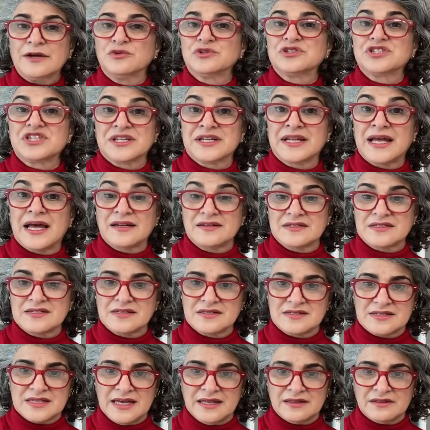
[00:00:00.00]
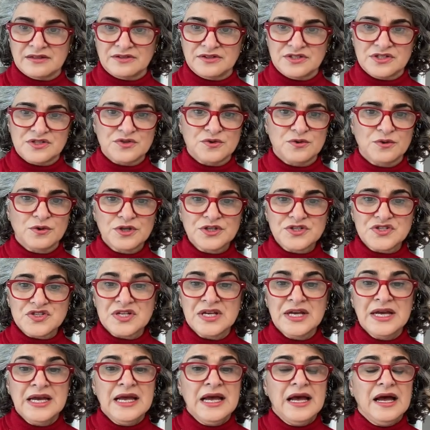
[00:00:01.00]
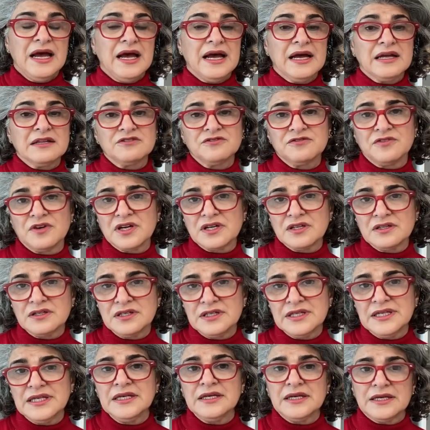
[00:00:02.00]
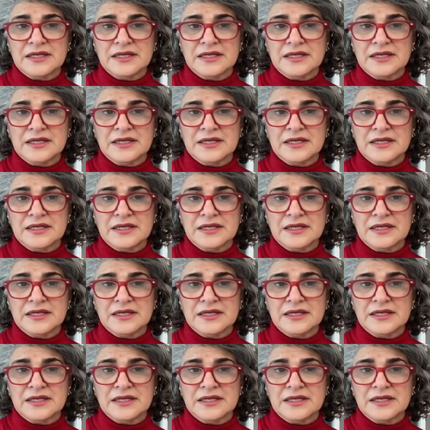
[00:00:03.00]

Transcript: analysis and the discourse. And finally,